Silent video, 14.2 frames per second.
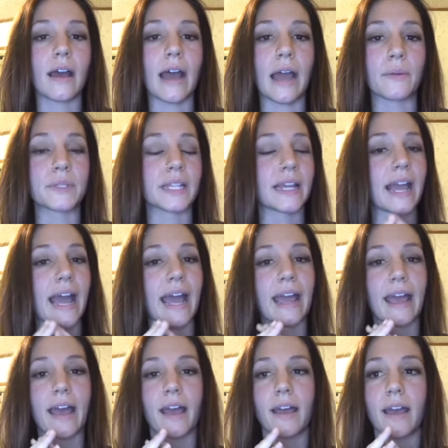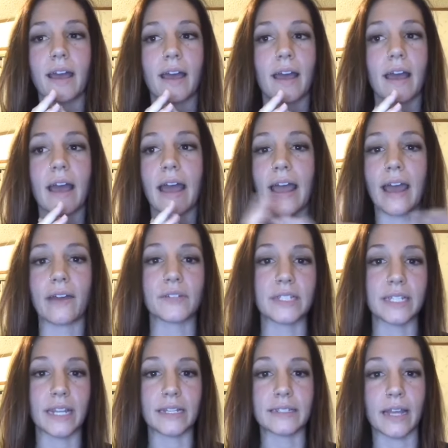I was like, "I I have to
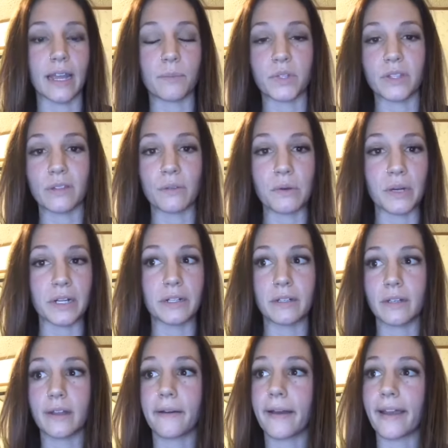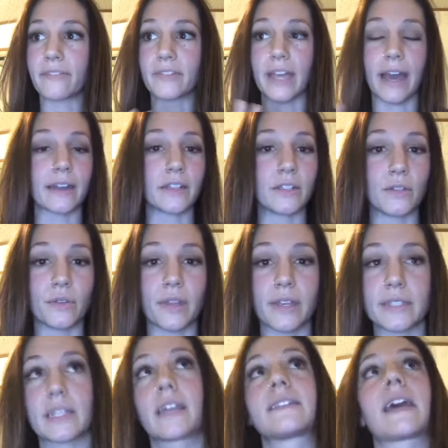take time with the Lord. I've got to do
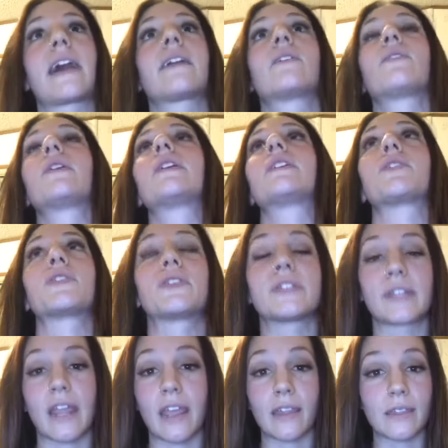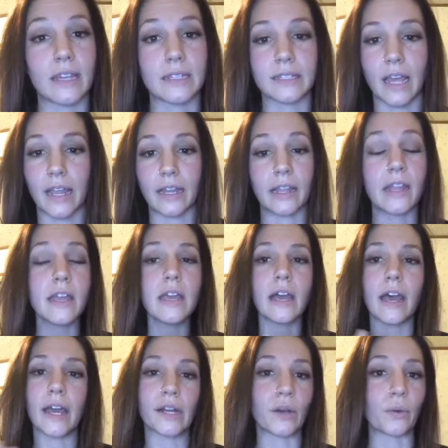this cuz I don't understand this. I
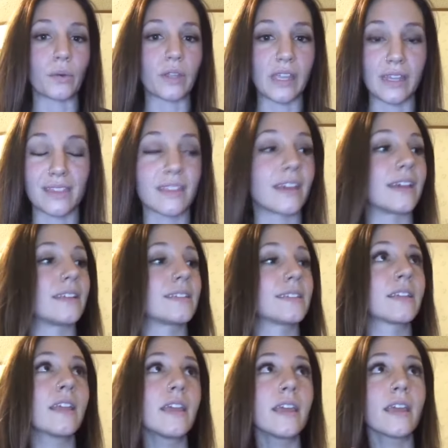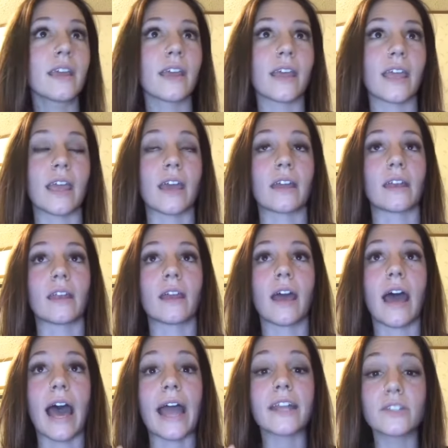I don't get this. And
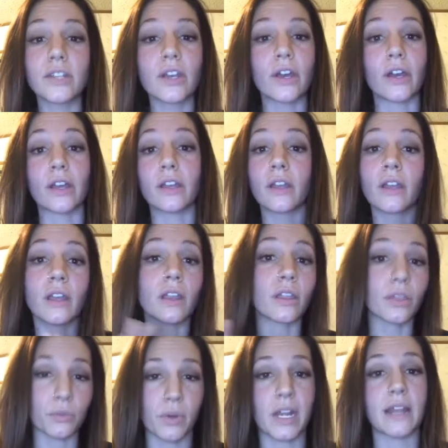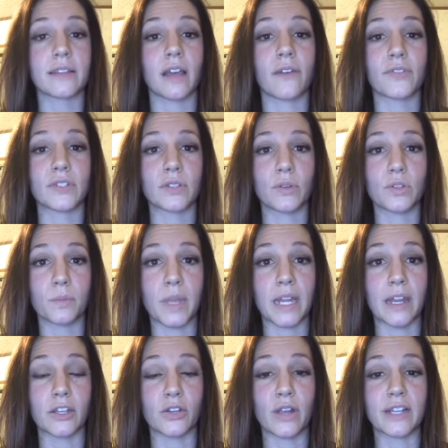I took three days off of social
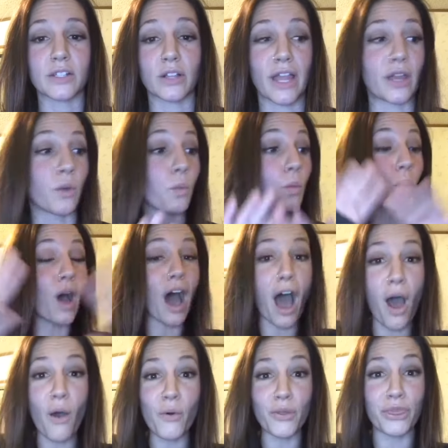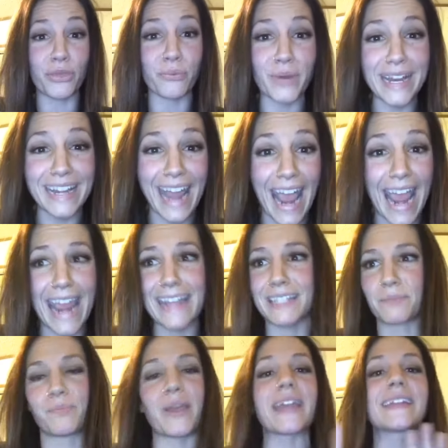media, and you guys are like, whoa, three
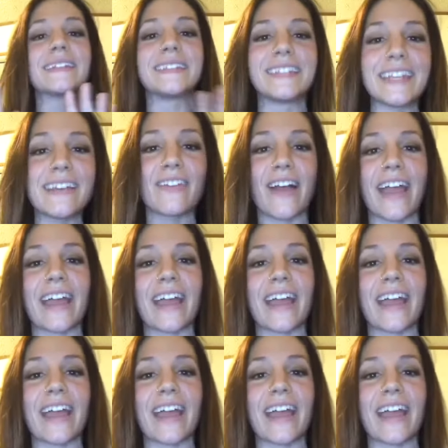days? Big deal,